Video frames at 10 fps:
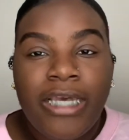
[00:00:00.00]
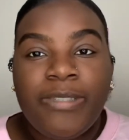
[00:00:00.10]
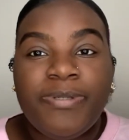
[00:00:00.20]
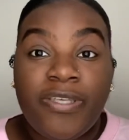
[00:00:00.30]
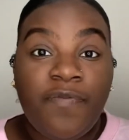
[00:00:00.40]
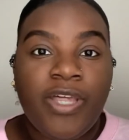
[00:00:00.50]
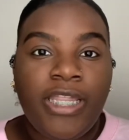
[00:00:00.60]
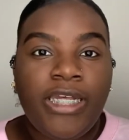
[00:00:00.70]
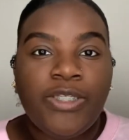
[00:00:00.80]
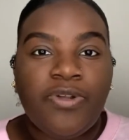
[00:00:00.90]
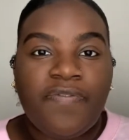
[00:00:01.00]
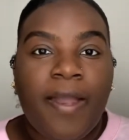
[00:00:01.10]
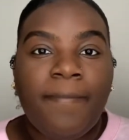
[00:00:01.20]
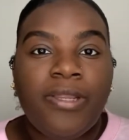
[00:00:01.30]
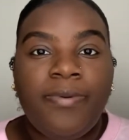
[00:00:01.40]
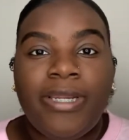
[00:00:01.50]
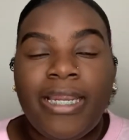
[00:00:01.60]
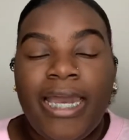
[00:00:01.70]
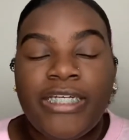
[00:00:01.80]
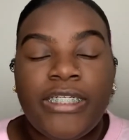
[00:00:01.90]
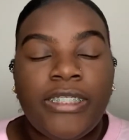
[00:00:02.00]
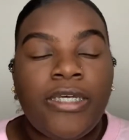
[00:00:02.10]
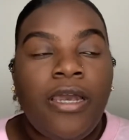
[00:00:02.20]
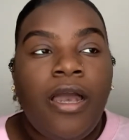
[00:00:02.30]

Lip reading: specifically 25mm lashes.